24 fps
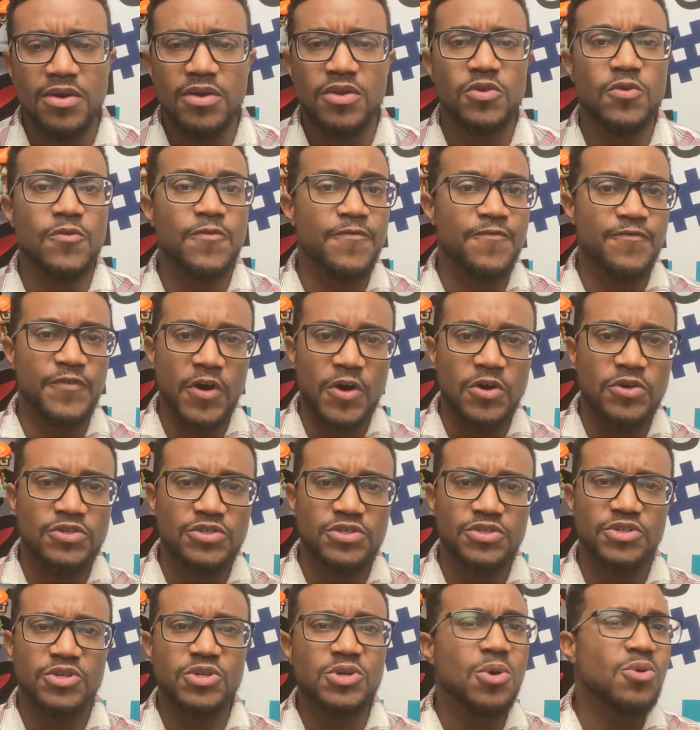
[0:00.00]
You
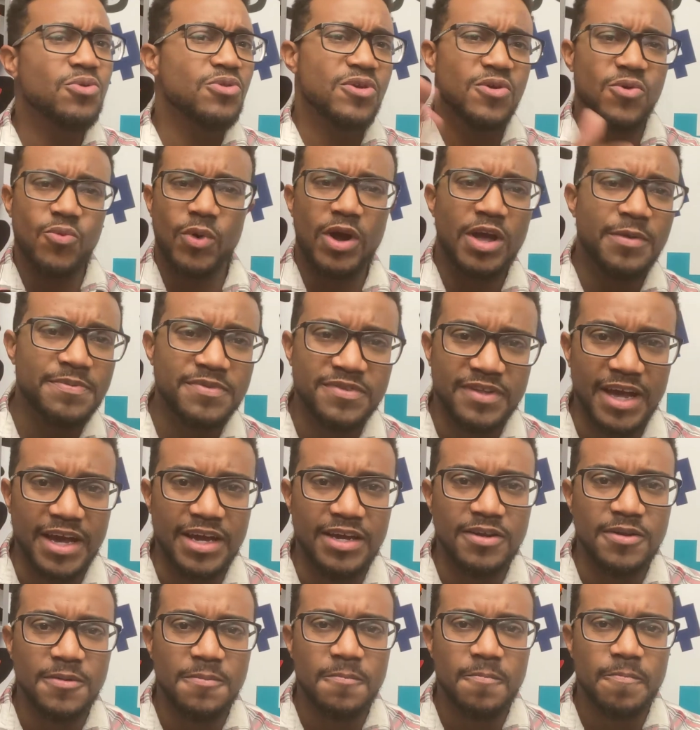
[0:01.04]
go to their
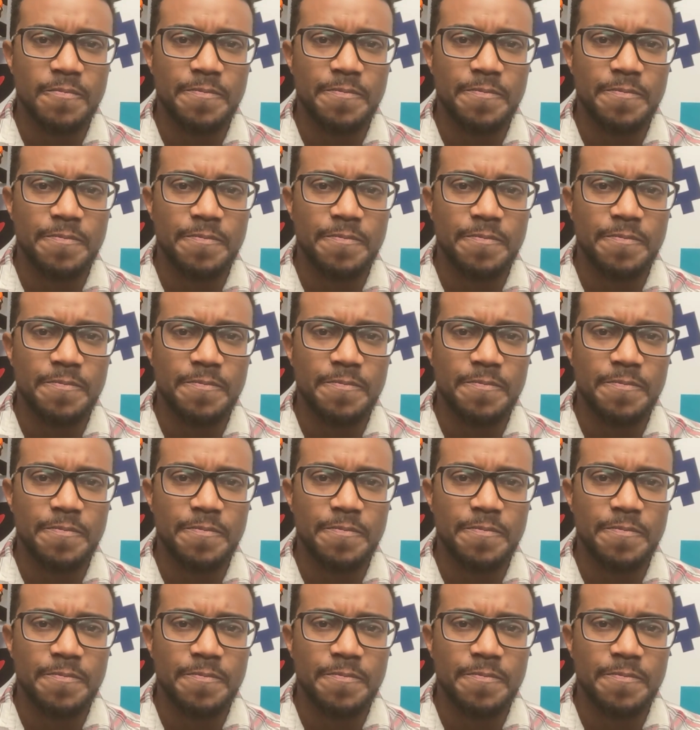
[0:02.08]
website,